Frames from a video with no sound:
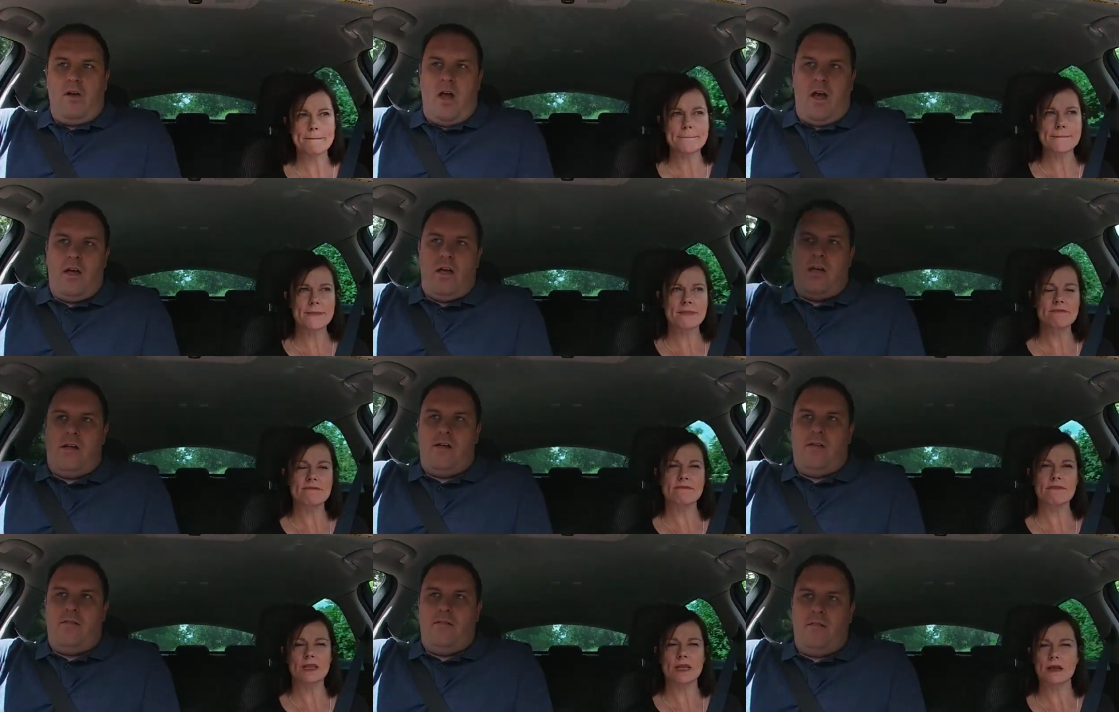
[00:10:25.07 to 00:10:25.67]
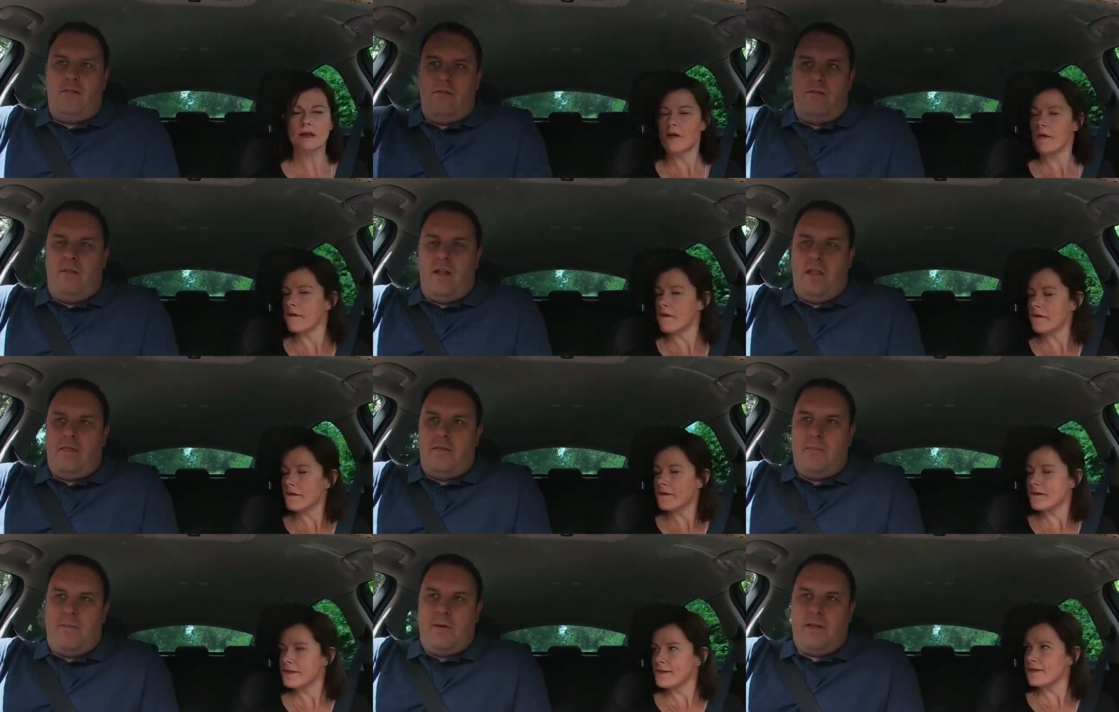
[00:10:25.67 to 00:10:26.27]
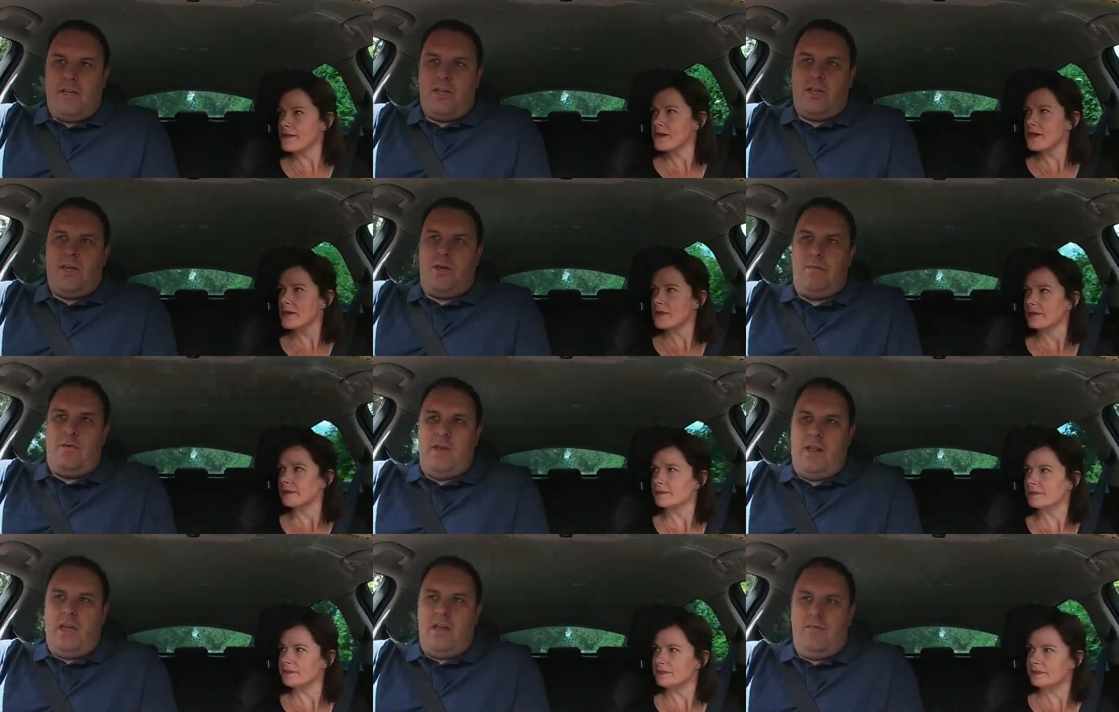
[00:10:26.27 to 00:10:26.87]
Speaker 1: uh, in the business
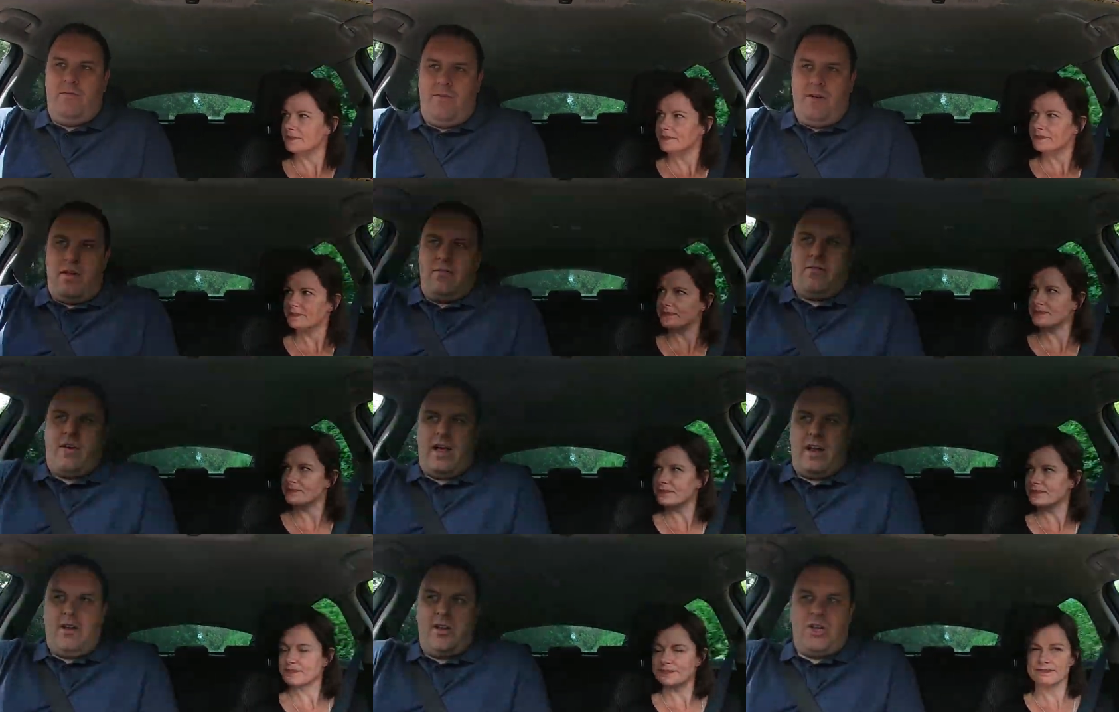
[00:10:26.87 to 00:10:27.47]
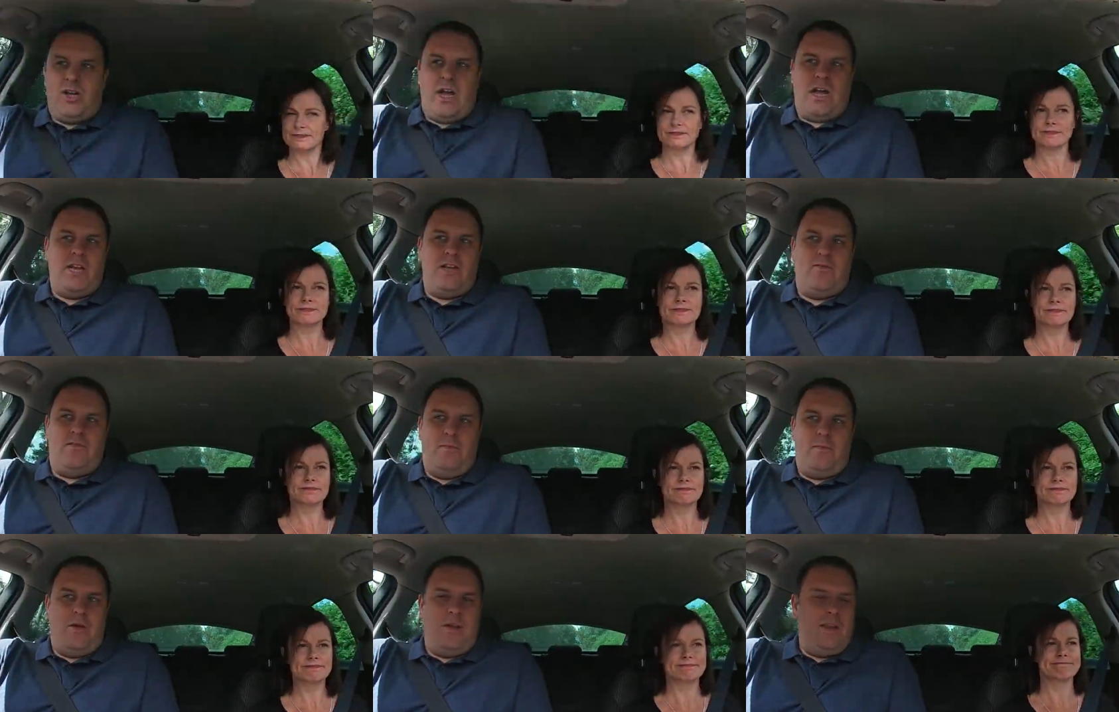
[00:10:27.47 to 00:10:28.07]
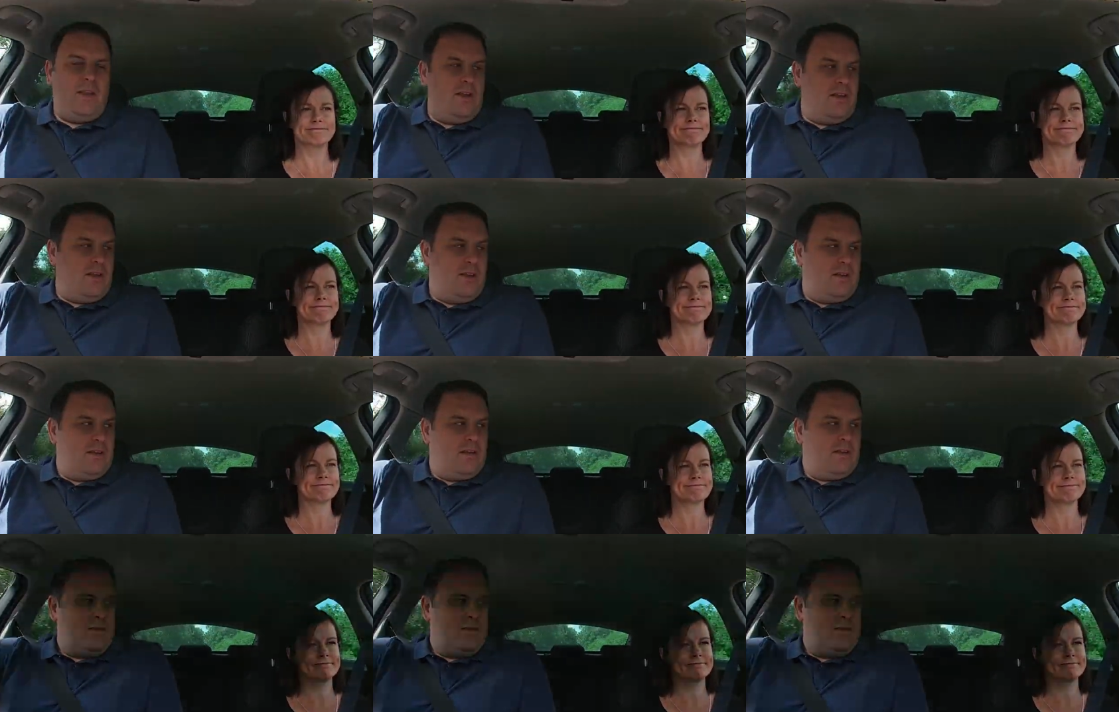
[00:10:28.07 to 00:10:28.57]
community have, have, had a change of opinion?